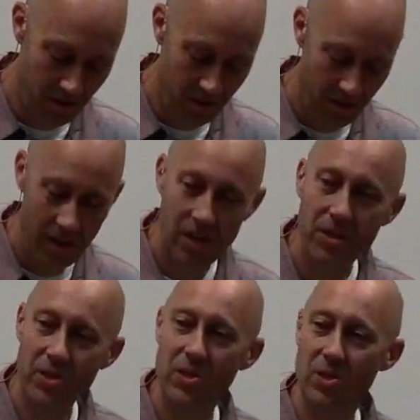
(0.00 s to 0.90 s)
And
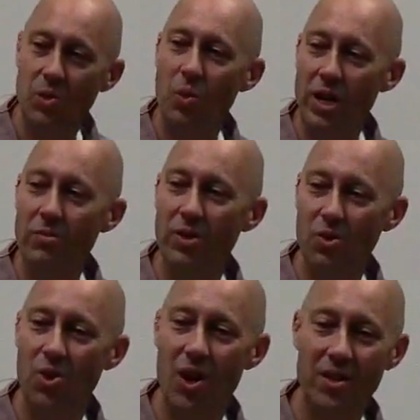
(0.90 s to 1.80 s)
this is the way of the
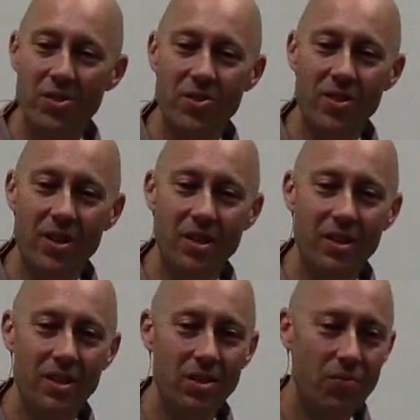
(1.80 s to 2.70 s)
cross.
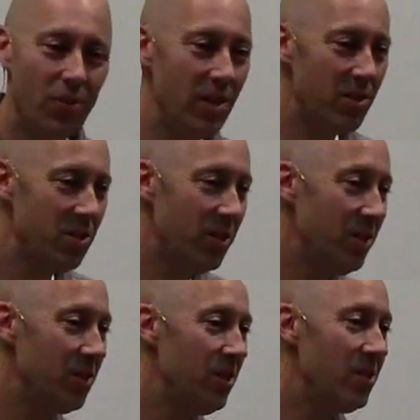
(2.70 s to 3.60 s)
The Franciscans
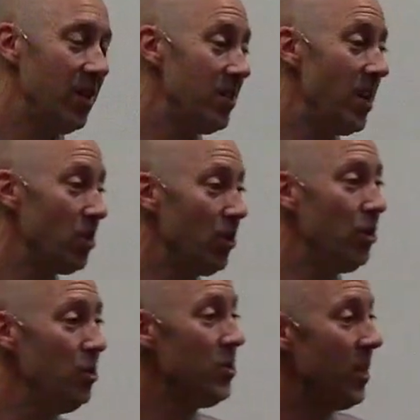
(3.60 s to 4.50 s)
these days actually
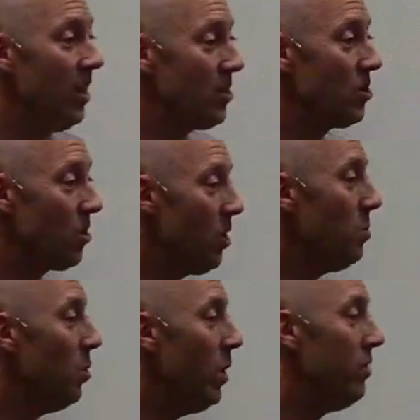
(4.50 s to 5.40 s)
use that as a term, the
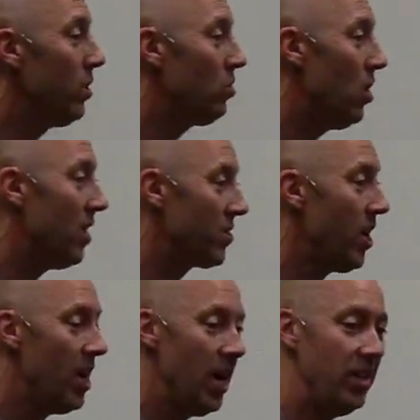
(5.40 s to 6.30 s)
way of the cross,
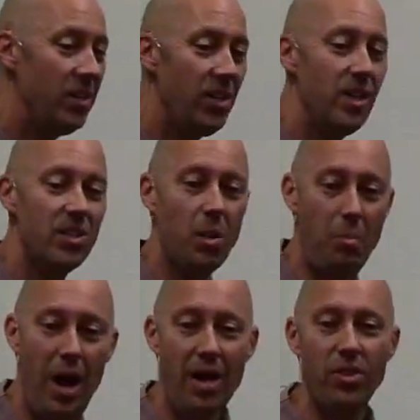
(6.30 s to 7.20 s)
and they say it's the
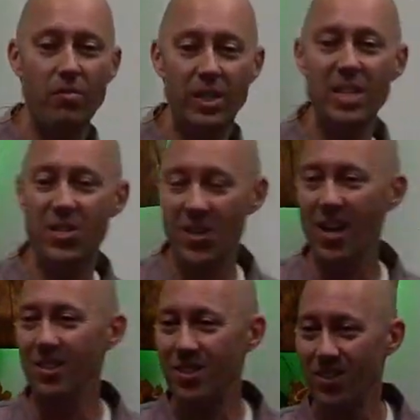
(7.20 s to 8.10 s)
path of descent,